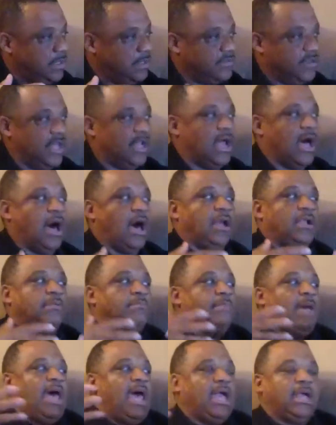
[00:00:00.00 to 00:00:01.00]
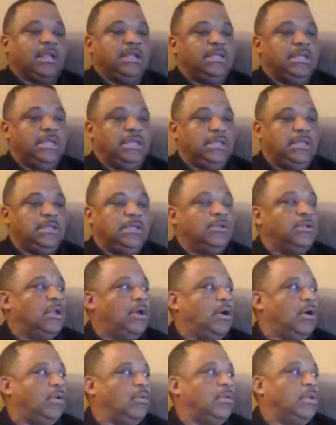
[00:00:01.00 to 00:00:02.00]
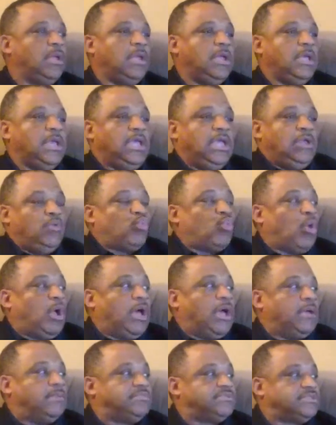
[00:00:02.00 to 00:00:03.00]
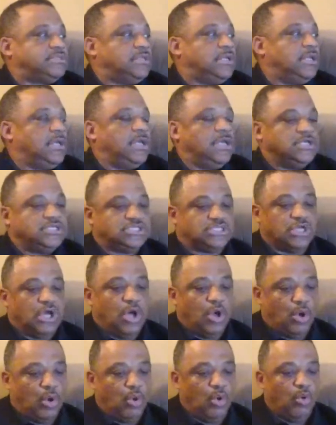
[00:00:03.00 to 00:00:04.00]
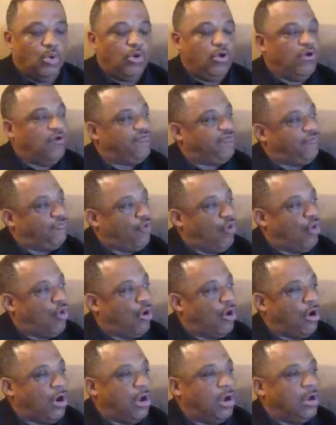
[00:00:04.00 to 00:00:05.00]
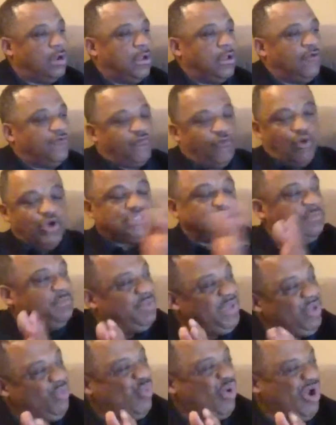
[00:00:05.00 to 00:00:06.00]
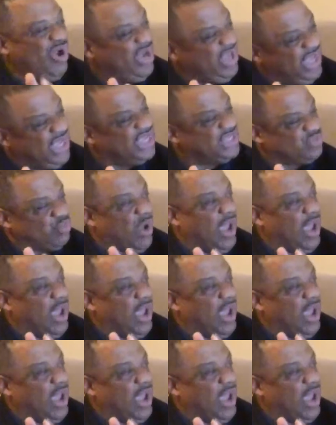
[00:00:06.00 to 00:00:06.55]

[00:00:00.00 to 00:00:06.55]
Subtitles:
that automatically, you know, erupts. So for it to be where it is